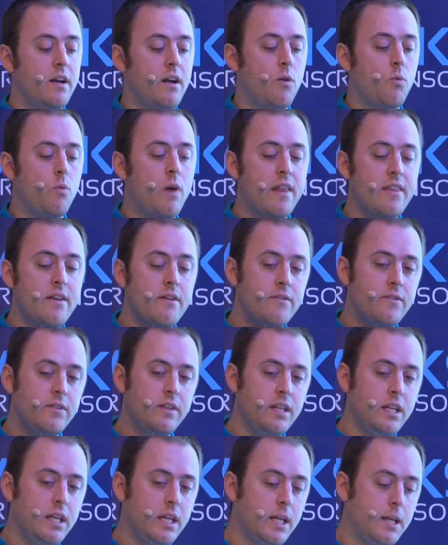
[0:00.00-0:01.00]
One of
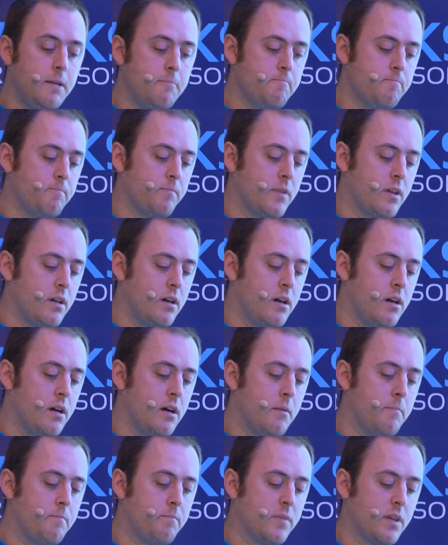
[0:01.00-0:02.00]
the
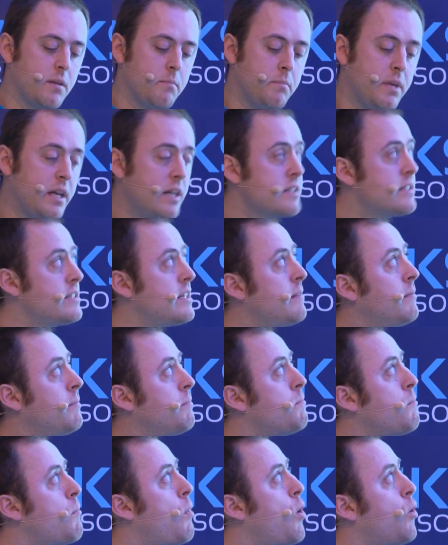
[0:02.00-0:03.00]
biggest and
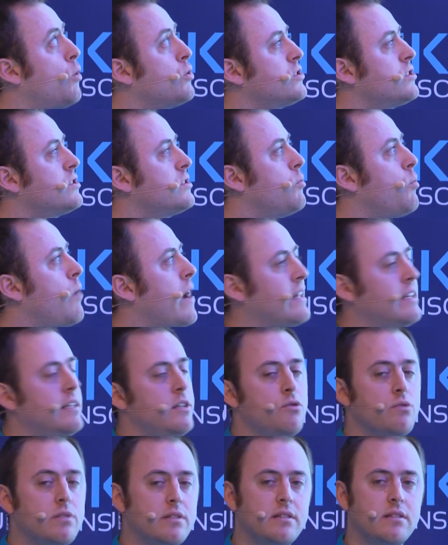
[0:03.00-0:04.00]
most widely
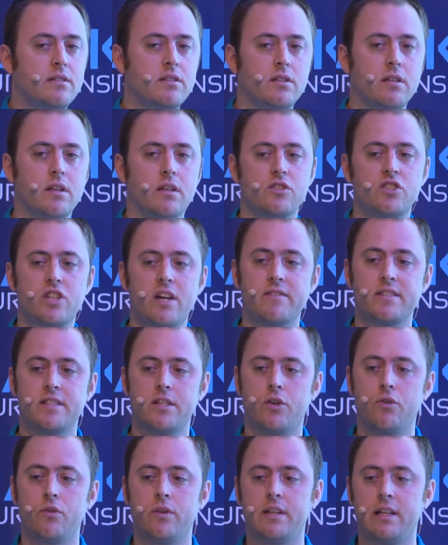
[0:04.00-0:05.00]
used Java
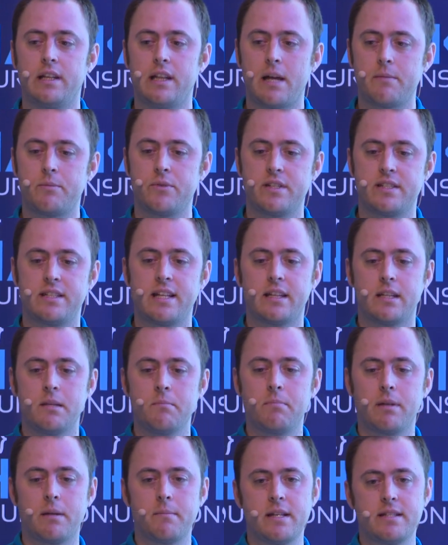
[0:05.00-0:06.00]
security libraries that
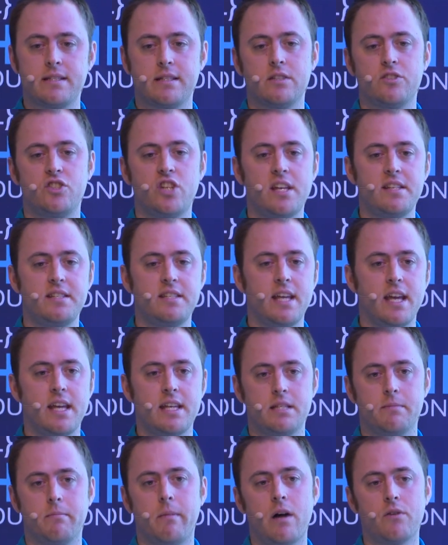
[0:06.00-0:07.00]
implements the JCA
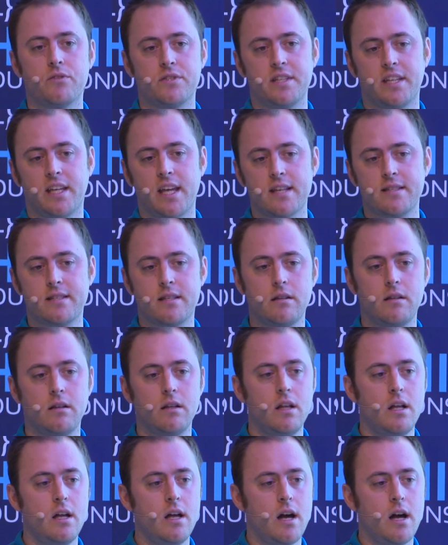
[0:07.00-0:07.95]
is Bouncy Castle.